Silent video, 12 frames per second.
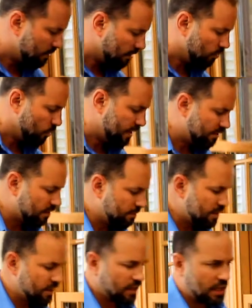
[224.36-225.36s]
tweaked it a
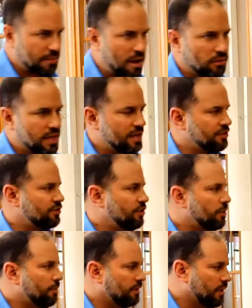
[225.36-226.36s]
bit. It came out last
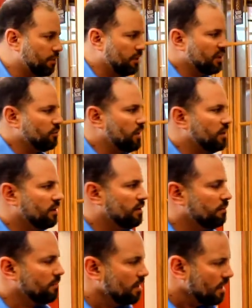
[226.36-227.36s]
year, but they really tweaked it
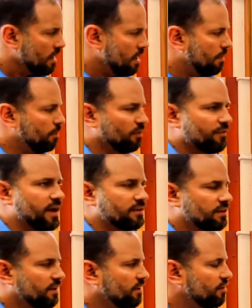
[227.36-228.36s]
and
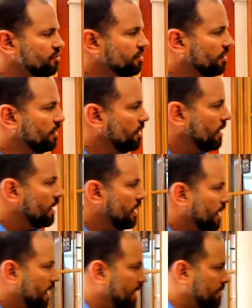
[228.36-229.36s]
perfected it this year.
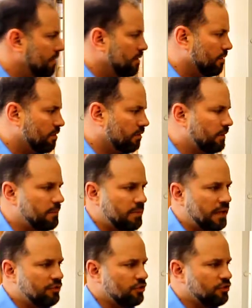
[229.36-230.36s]
And some of the
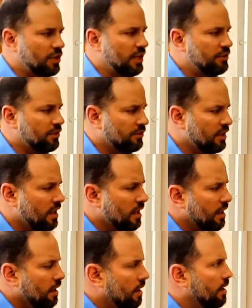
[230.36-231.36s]
major changes,
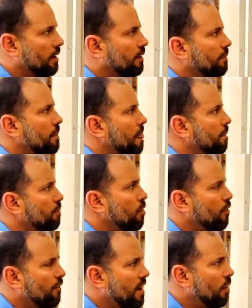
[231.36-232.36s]

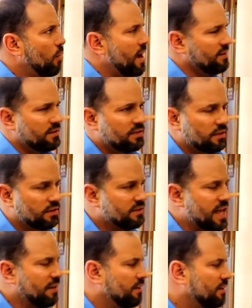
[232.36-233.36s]
profile-wise, it's still
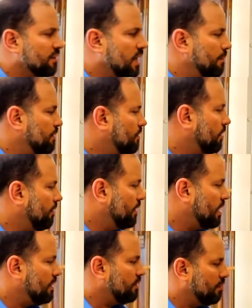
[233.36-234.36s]
exactly the same. You still have the
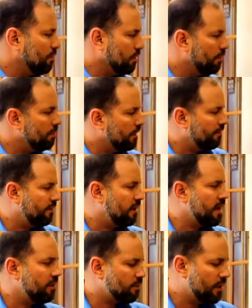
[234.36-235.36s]
nice, real beefy
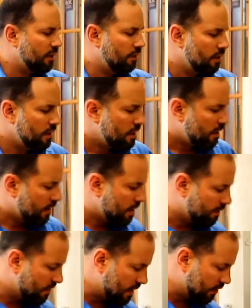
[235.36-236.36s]
head rail. You
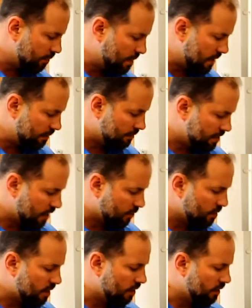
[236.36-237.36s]
have the nice bottom check
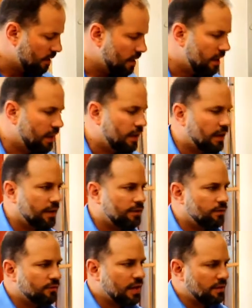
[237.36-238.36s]
rail, and
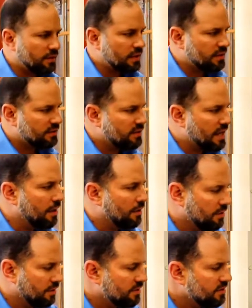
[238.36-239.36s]
you've got the nice
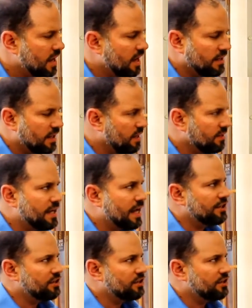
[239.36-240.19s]
styles on the side. That has not